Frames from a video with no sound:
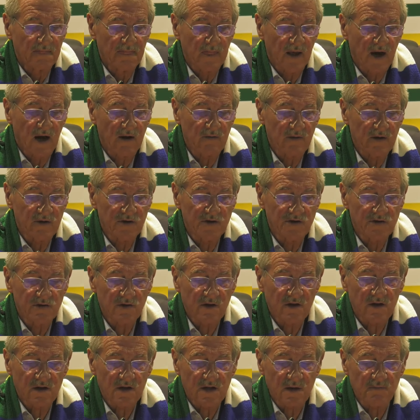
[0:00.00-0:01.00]
I will ensure
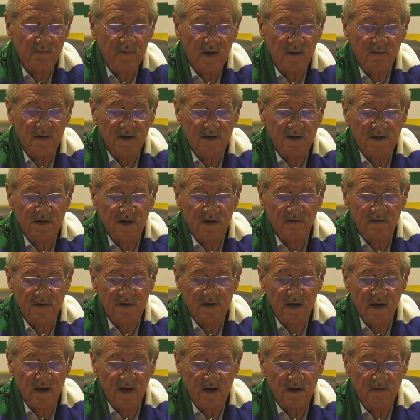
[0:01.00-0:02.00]
that the Public Service
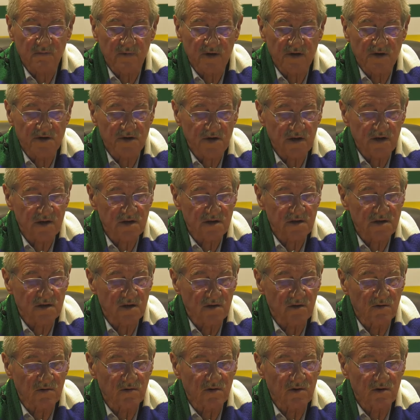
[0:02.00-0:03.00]
Act be changed in
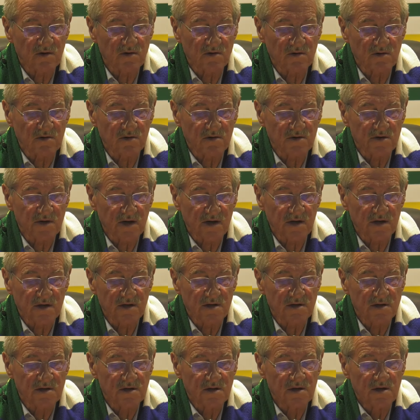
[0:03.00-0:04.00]
order to change
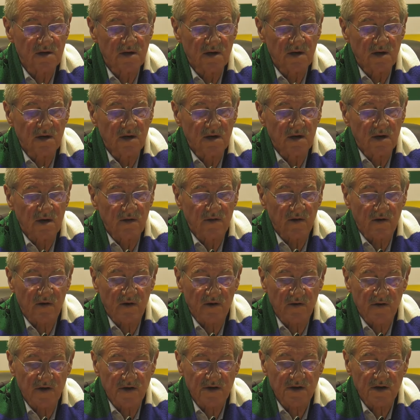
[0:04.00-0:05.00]
the
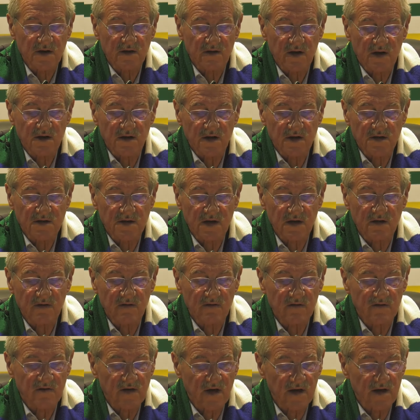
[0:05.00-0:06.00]
condition that
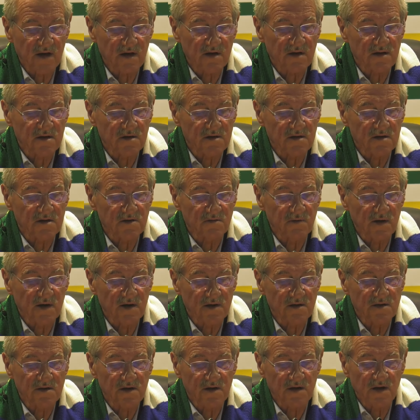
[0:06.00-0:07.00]
executive directors as well
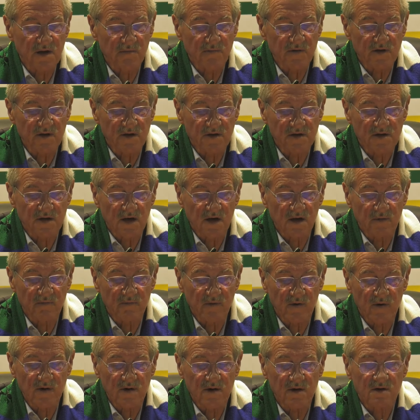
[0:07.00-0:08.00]
as their deputies are
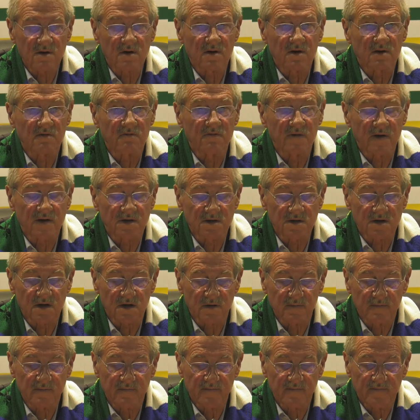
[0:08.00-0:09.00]
appointed on a fixed
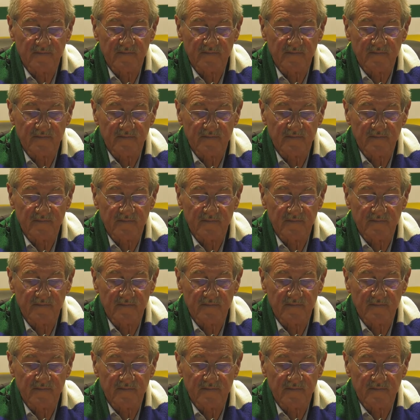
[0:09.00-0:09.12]
term.